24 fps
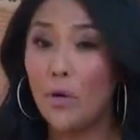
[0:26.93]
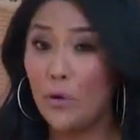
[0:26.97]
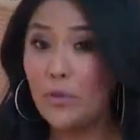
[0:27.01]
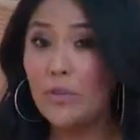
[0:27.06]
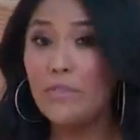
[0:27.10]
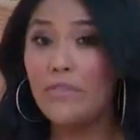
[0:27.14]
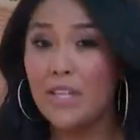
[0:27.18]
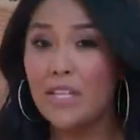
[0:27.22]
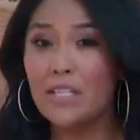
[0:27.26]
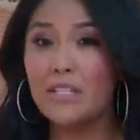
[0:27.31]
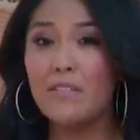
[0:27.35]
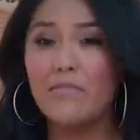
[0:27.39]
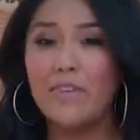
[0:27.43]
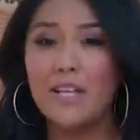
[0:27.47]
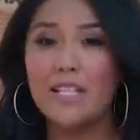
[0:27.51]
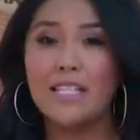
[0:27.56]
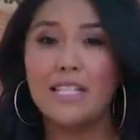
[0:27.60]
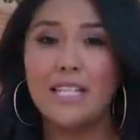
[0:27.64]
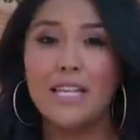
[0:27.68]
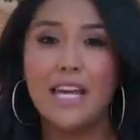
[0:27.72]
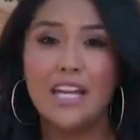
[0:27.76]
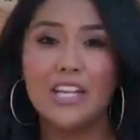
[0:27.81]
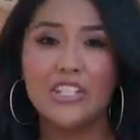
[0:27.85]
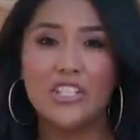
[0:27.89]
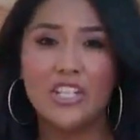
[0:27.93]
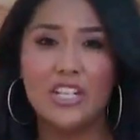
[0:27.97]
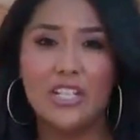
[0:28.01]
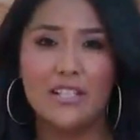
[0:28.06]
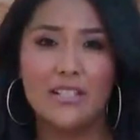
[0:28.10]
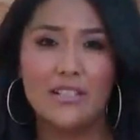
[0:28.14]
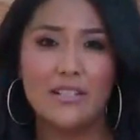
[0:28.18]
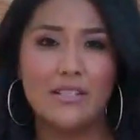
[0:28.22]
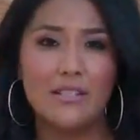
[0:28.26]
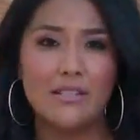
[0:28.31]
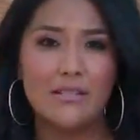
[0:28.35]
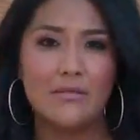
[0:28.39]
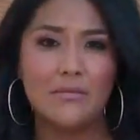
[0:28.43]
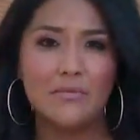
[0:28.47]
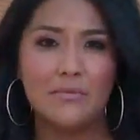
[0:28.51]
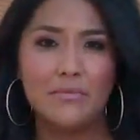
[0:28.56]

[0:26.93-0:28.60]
both of these investigations.